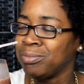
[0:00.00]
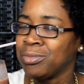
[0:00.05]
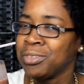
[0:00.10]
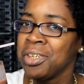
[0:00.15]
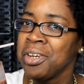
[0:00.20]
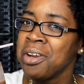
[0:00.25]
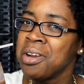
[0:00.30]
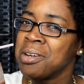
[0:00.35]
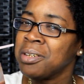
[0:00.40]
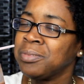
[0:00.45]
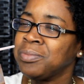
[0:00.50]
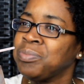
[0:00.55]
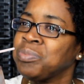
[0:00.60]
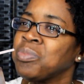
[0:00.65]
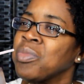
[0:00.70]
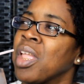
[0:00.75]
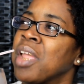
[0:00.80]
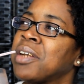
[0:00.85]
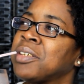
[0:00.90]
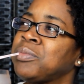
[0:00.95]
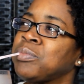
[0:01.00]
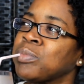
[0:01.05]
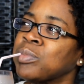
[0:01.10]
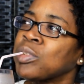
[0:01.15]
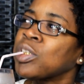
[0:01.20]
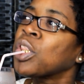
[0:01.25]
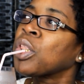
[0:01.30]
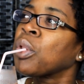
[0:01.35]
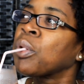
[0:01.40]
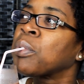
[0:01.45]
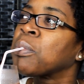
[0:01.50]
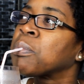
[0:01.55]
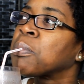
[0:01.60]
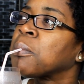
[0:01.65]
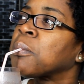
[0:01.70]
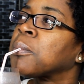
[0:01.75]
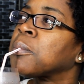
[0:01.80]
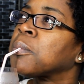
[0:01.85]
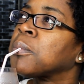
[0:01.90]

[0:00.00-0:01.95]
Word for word: Girl.